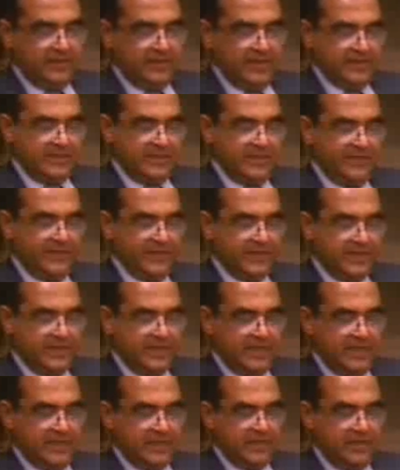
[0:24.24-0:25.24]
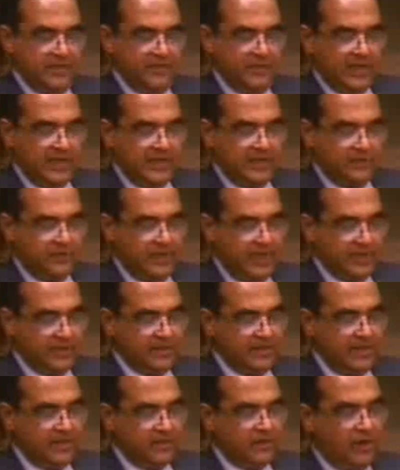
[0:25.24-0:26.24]
the sophistication of
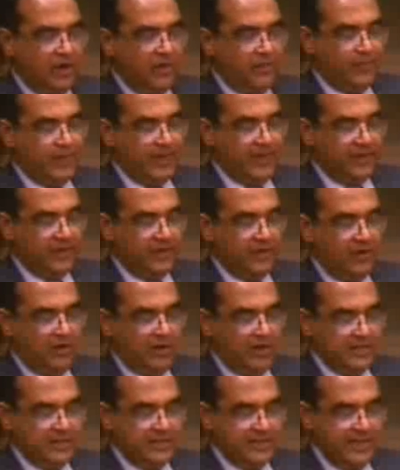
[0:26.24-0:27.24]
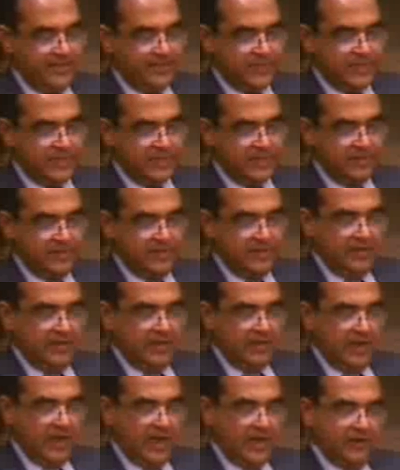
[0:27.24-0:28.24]
contract and corporate law concepts,
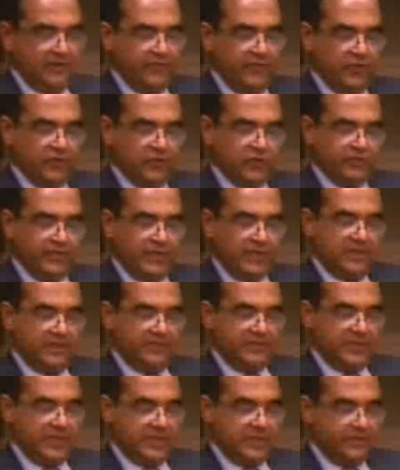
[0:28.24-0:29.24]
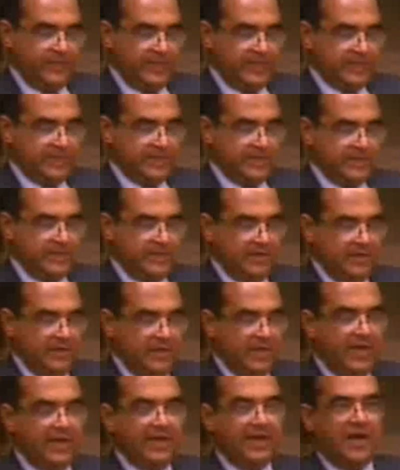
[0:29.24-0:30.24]
enforcement of judgments
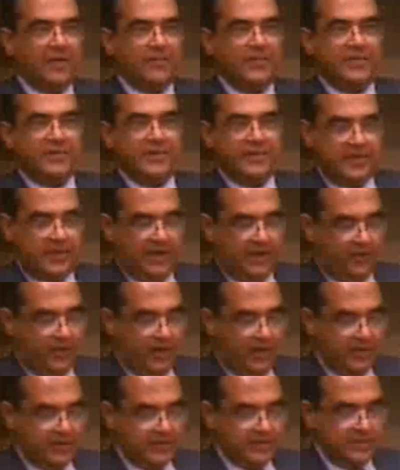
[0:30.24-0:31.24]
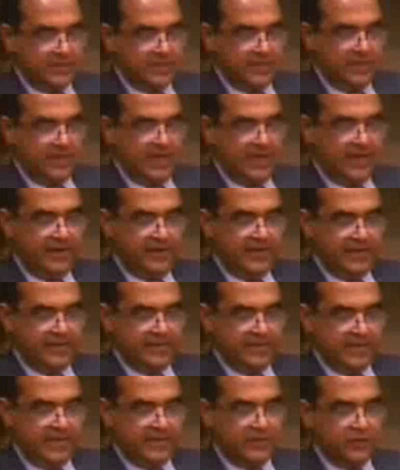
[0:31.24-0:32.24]
and arbitration awards, and
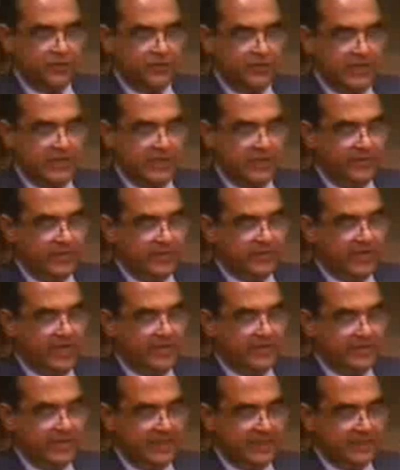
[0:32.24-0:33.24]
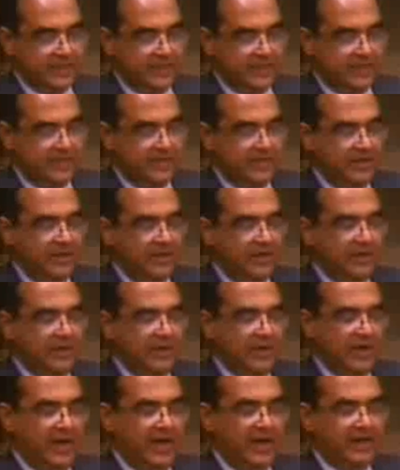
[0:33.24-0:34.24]
risk associated with transaction
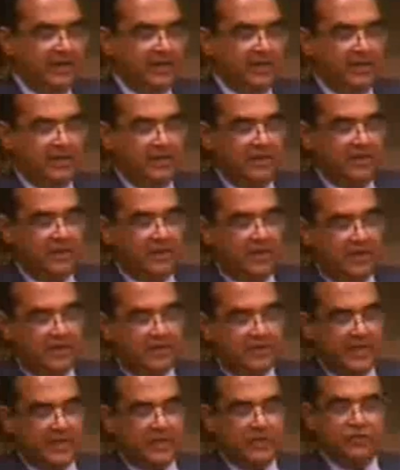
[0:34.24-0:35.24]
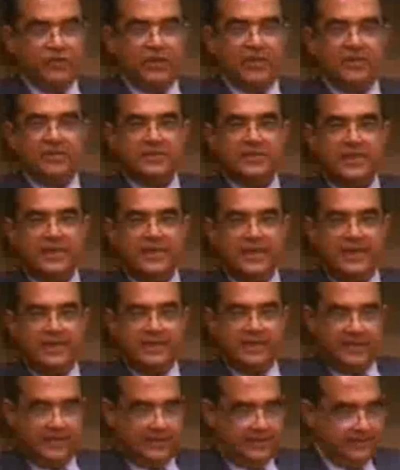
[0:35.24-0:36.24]
and contractual
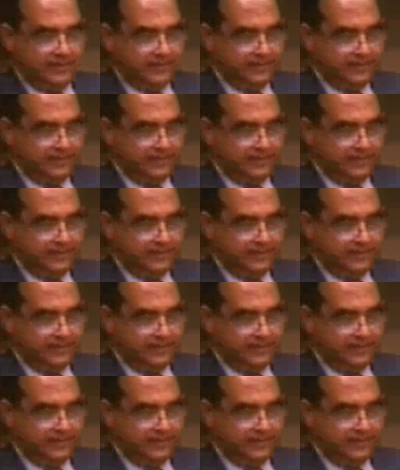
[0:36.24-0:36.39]
certainty.